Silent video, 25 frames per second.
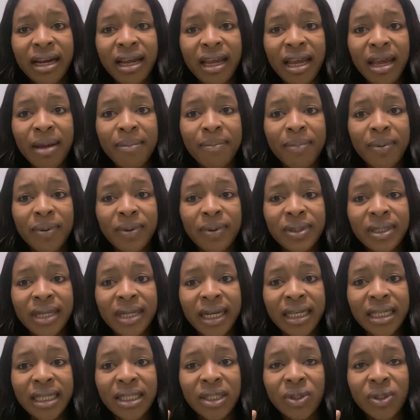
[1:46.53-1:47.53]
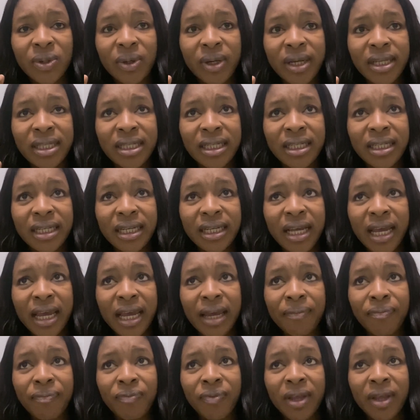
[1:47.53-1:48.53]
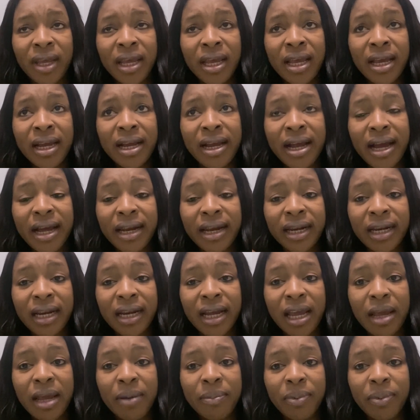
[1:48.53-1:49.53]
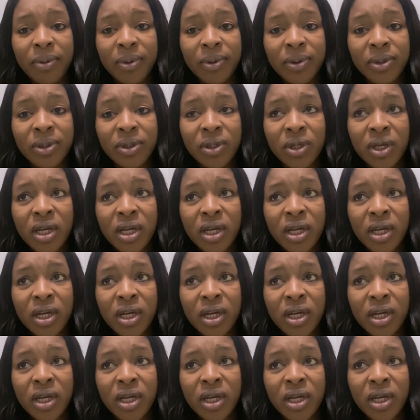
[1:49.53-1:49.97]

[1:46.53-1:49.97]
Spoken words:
airport and the toilet in the Ghana airport.